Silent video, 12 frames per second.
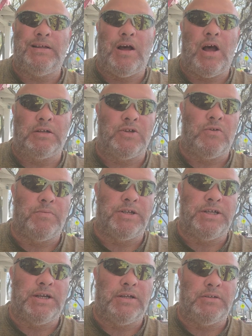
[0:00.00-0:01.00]
October
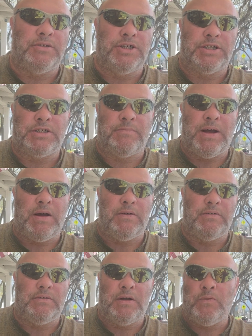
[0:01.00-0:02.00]
till just
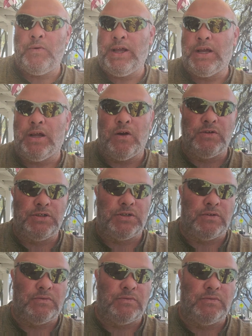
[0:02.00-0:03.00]
about a week ago,
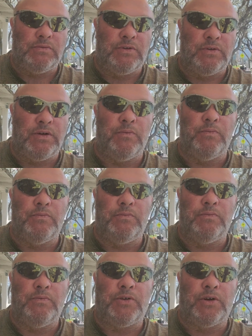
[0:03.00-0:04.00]
so
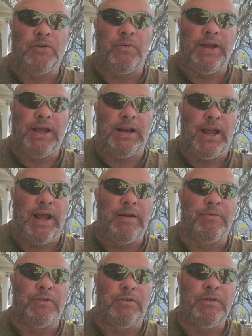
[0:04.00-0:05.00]
third week into
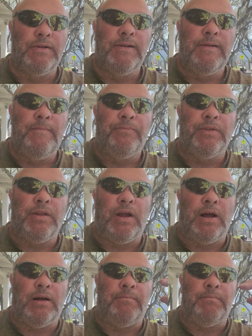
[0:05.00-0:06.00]
April.
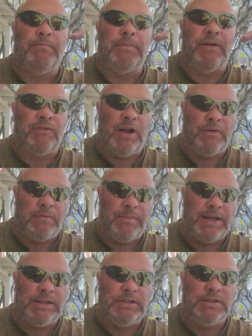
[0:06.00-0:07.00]
My flower
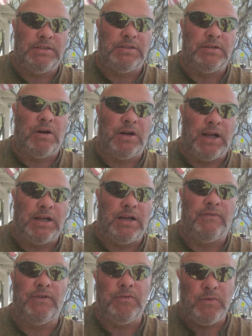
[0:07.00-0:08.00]
beds are not
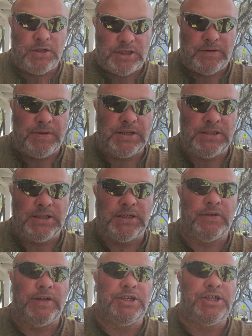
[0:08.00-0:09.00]
covered, which I'm
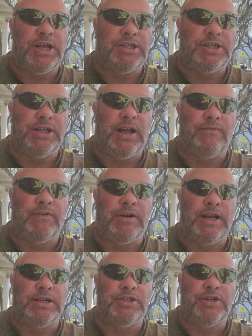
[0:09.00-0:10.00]
considering changing that for
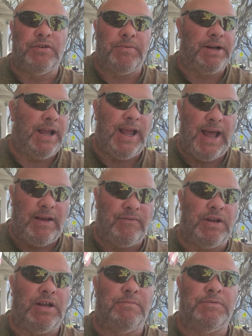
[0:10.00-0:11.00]
next year, but I
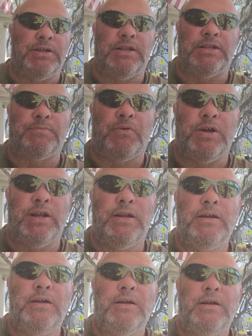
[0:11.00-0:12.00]
haven't up to this point.
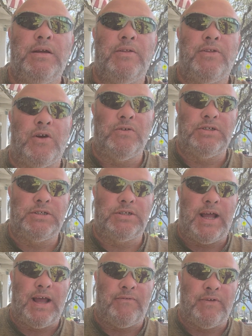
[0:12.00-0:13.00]

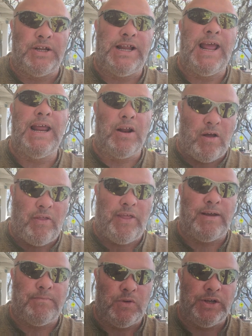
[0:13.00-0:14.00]
Those have retained all
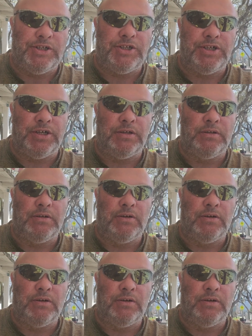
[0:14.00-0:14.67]
that moisture.